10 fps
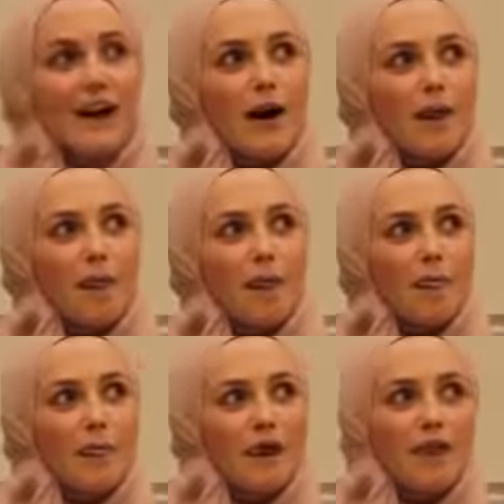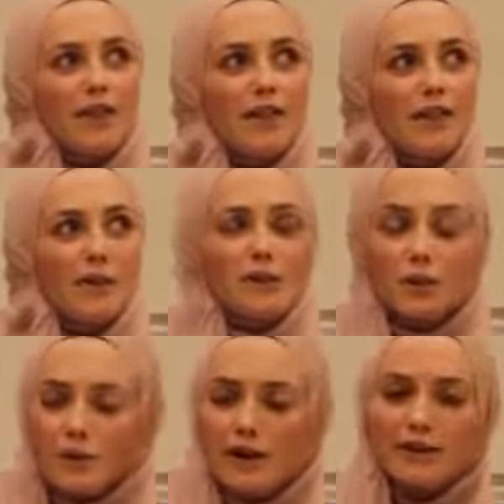They
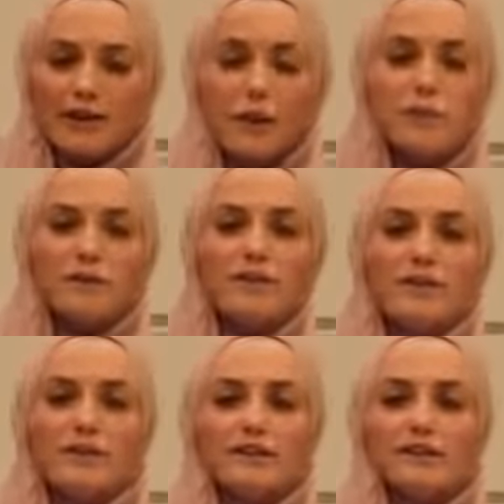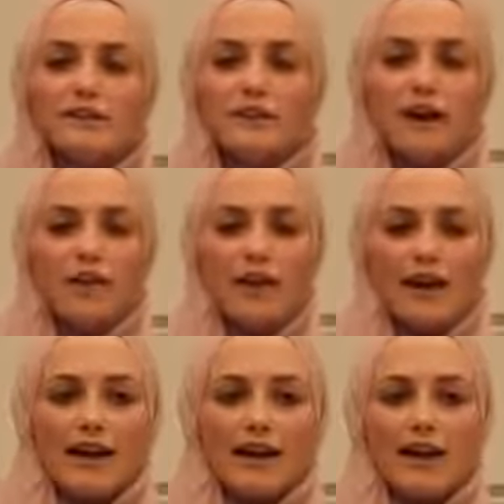were quite the opposite.
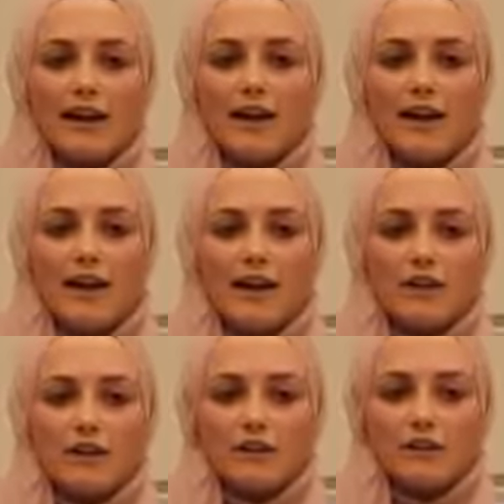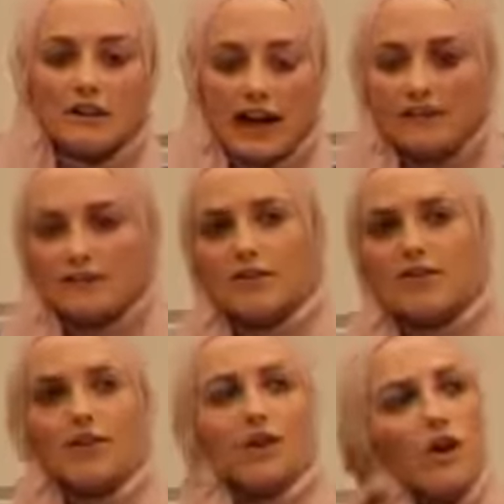And they
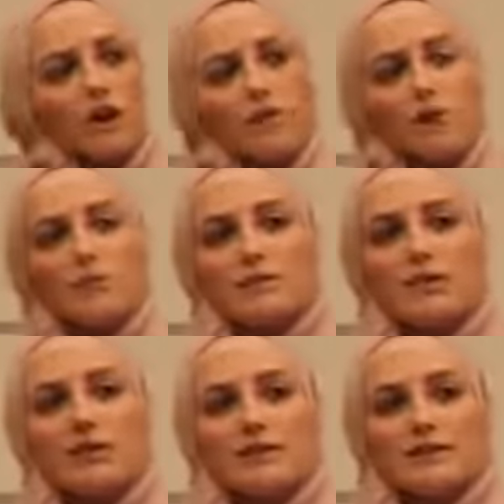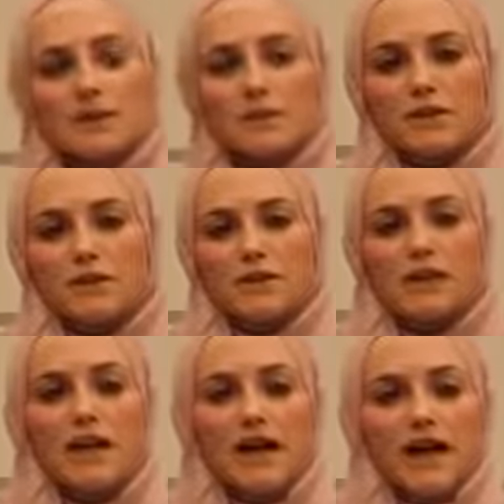shattered a lot of my
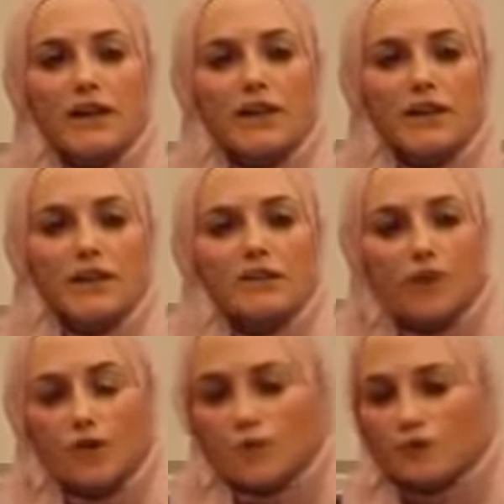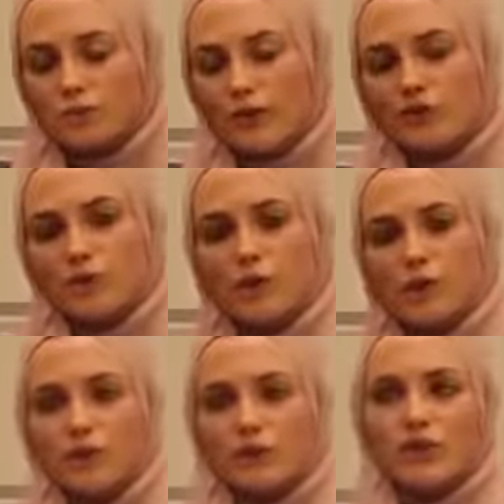preconceptions, and they forced me to
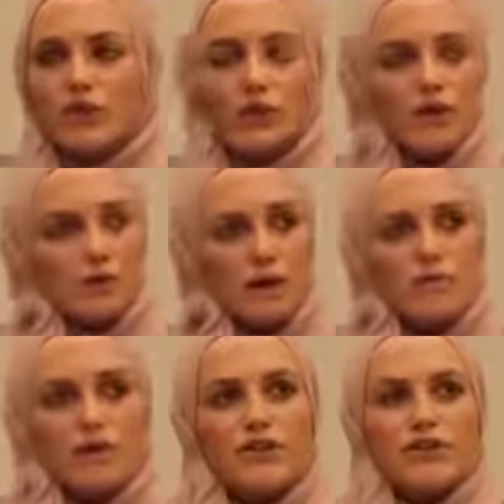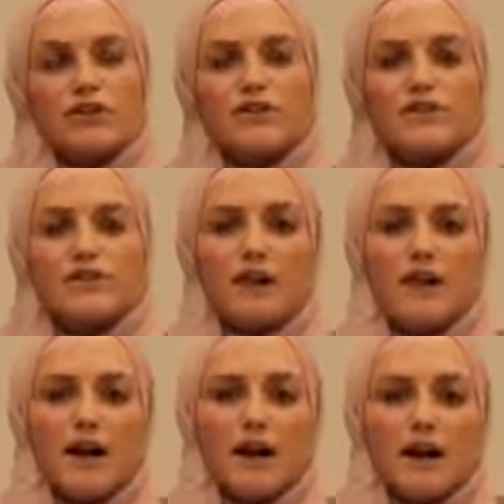question a lot of my prejudice
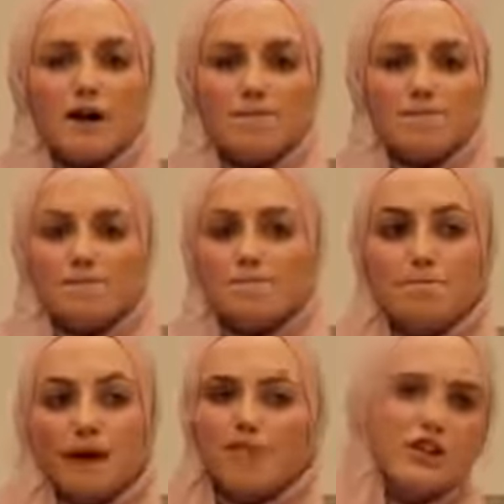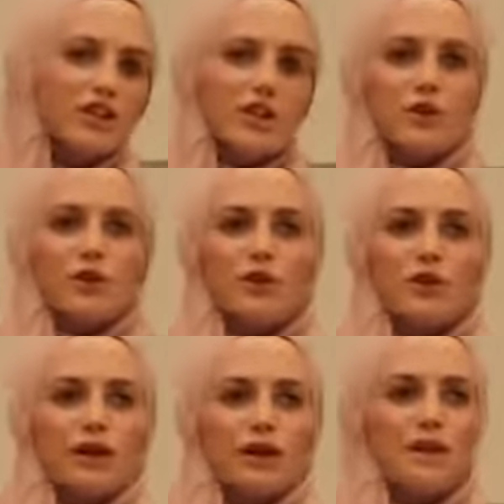by virtue of
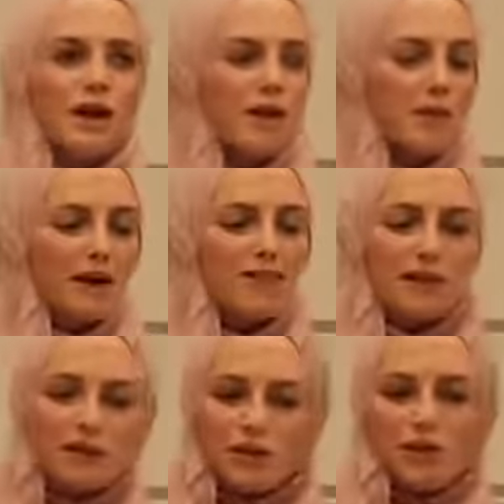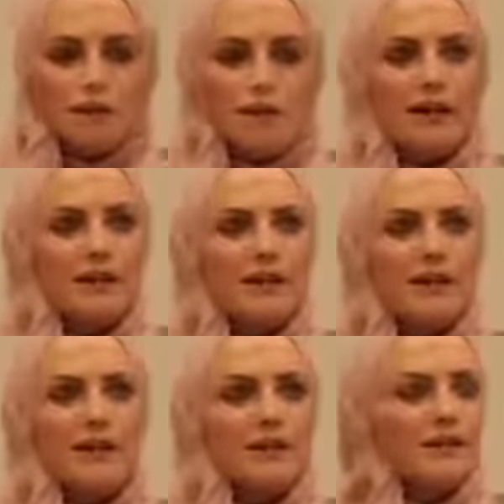who they were, by virtue of
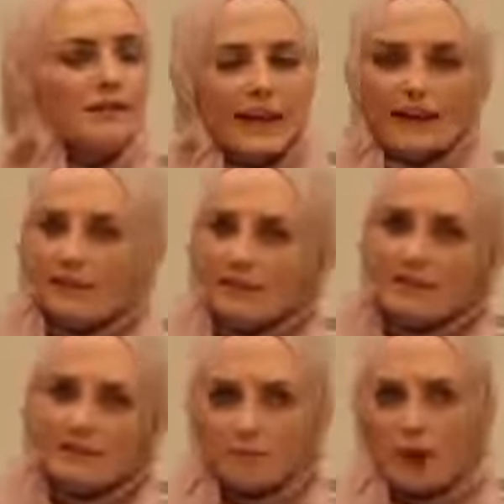being sassy,